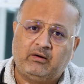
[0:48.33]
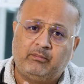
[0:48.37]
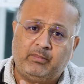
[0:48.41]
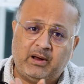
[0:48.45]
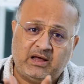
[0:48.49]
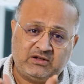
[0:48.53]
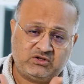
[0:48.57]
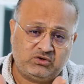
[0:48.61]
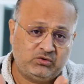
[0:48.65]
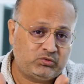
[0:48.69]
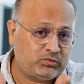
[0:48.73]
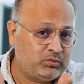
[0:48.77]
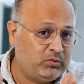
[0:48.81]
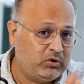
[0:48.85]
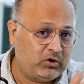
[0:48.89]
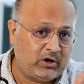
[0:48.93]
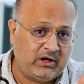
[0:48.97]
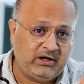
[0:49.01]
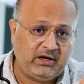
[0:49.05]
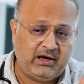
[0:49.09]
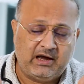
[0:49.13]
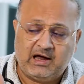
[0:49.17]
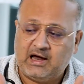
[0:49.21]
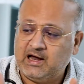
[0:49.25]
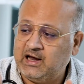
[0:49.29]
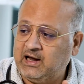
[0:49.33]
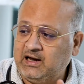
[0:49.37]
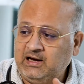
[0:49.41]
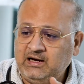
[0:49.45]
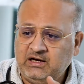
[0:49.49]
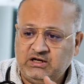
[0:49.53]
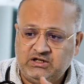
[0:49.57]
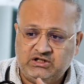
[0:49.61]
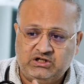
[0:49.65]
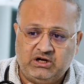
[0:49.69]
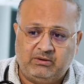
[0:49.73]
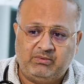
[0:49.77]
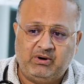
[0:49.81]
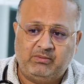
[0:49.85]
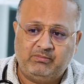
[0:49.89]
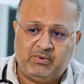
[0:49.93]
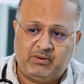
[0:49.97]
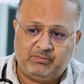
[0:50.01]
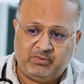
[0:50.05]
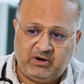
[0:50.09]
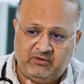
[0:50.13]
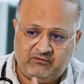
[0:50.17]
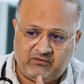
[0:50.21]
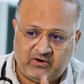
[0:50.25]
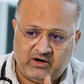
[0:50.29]
Passive smoking kya hai? Jab hum
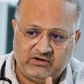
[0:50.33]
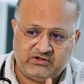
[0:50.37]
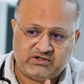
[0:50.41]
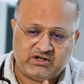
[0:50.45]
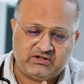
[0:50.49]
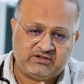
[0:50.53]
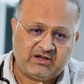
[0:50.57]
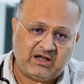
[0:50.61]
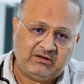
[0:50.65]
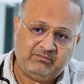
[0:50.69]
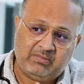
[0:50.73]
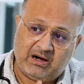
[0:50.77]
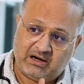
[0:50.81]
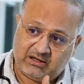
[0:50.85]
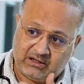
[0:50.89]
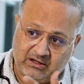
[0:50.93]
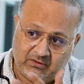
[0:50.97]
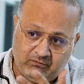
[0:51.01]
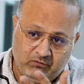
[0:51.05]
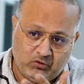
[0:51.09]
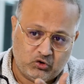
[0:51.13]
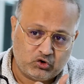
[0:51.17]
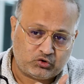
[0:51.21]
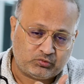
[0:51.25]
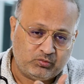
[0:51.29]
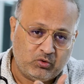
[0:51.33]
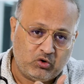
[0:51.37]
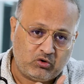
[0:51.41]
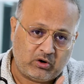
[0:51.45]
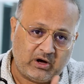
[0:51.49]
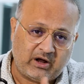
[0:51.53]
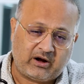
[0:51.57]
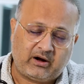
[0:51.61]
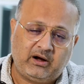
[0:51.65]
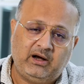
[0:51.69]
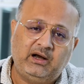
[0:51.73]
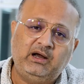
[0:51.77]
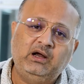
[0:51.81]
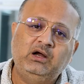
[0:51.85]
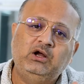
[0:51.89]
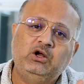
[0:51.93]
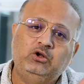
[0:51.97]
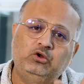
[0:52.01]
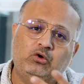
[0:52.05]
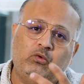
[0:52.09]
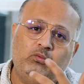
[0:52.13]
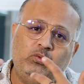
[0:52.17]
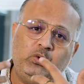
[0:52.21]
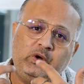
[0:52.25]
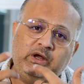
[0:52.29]
apne friends ke saath baithte hain, wo smoke kar rahe hain,
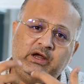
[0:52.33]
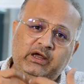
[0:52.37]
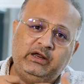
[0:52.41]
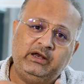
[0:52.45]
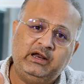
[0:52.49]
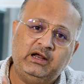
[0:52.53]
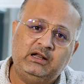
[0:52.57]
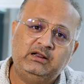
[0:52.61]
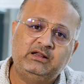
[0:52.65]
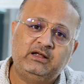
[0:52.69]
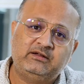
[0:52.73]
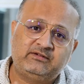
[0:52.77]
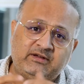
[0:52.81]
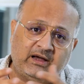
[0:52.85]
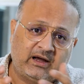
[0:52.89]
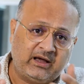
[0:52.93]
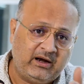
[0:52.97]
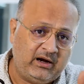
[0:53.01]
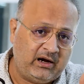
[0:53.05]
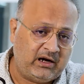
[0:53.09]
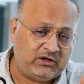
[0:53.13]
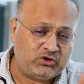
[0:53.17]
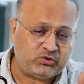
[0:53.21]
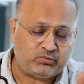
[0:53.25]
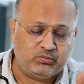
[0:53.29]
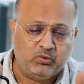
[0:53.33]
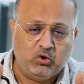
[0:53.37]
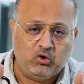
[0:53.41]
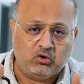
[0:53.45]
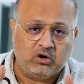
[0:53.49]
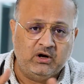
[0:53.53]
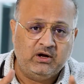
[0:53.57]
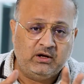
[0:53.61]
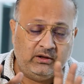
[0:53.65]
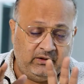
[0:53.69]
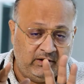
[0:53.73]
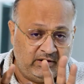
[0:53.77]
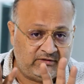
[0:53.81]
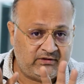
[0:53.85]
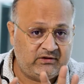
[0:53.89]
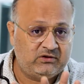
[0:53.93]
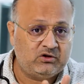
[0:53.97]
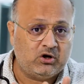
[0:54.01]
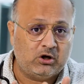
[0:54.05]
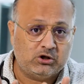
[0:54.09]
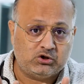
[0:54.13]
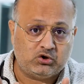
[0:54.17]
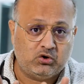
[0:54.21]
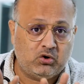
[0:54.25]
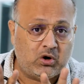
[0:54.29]
to we inhale the second hand smoke. This is
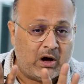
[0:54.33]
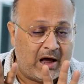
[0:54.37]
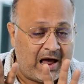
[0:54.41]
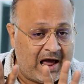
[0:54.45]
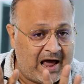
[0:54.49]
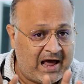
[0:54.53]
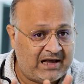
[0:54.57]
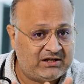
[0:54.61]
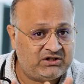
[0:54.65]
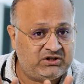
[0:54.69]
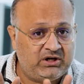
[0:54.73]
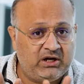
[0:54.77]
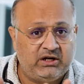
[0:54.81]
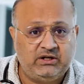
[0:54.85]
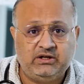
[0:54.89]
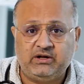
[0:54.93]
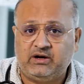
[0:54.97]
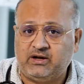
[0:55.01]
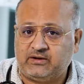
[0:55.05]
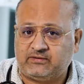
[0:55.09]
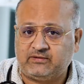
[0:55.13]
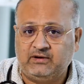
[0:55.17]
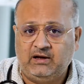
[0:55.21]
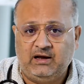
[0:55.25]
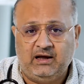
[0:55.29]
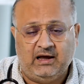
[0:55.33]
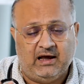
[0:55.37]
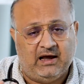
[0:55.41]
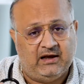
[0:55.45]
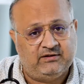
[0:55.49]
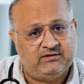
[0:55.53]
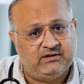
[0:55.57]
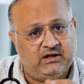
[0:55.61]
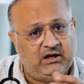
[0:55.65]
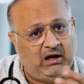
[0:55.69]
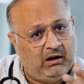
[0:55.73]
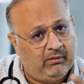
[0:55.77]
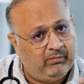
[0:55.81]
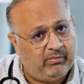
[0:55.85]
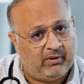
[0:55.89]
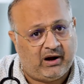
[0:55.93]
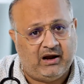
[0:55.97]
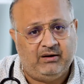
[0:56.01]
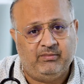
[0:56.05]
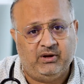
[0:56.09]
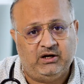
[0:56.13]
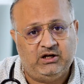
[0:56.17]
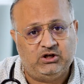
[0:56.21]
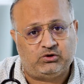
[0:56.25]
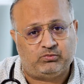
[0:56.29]
also as dangerous as the
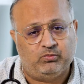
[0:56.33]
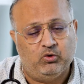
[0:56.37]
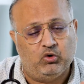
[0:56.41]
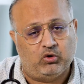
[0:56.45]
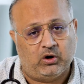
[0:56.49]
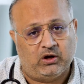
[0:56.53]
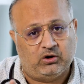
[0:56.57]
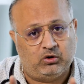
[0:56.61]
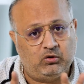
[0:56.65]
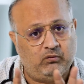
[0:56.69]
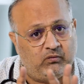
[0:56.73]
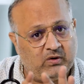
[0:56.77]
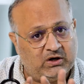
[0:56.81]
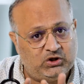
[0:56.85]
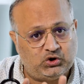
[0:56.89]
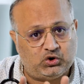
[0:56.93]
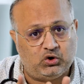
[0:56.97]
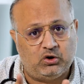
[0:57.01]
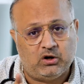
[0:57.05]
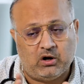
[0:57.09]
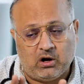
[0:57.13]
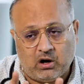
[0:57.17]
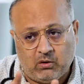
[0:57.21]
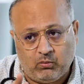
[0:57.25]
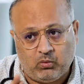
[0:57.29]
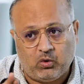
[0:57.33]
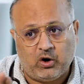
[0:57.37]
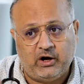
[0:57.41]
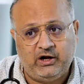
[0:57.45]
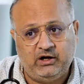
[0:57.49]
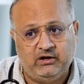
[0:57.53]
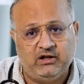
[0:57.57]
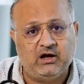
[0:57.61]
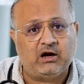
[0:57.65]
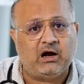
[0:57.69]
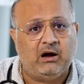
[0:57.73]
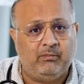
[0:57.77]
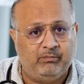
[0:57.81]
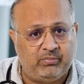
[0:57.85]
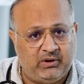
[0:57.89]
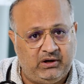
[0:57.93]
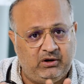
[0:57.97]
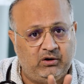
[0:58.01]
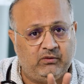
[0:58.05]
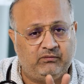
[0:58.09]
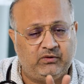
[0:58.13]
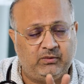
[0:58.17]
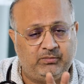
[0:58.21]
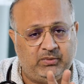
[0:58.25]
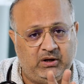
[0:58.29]
primary smoking. So one should avoid the company
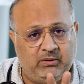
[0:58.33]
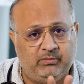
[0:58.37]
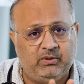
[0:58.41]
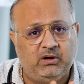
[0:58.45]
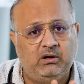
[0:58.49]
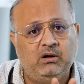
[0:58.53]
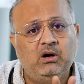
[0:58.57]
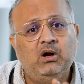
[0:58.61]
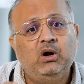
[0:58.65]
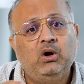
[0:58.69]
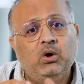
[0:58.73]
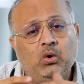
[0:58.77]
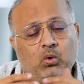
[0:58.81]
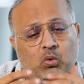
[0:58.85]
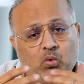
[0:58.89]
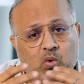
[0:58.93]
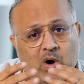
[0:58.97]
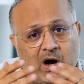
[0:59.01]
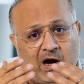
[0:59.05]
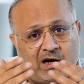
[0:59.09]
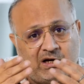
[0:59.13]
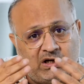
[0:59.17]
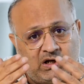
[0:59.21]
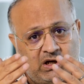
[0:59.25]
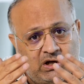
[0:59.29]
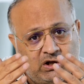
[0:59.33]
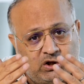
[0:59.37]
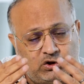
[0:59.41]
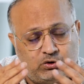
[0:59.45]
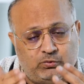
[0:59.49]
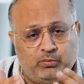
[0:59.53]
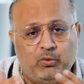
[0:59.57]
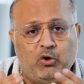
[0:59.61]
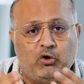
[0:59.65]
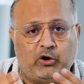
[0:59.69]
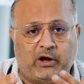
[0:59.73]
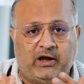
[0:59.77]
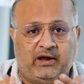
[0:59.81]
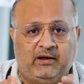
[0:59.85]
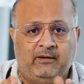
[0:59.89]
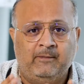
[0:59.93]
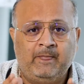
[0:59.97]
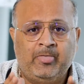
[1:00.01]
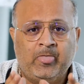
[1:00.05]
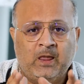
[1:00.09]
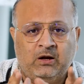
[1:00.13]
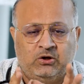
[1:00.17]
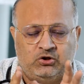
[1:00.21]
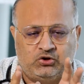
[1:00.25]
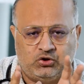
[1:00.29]
of the people who are smoking.
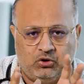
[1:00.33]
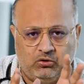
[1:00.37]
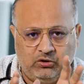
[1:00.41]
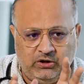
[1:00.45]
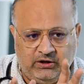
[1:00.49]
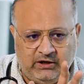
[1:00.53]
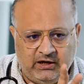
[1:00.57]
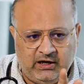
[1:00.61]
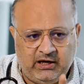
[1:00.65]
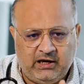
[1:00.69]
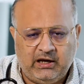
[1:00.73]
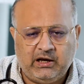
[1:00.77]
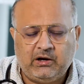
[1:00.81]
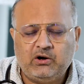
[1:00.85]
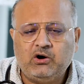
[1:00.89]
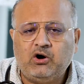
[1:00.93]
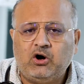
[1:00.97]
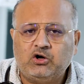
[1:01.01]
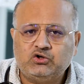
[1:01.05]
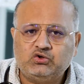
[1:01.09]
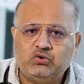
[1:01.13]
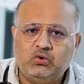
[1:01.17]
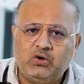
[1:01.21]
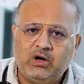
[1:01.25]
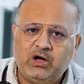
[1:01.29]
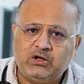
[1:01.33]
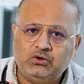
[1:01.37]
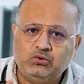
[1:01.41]
So ye ek cause ho gaya.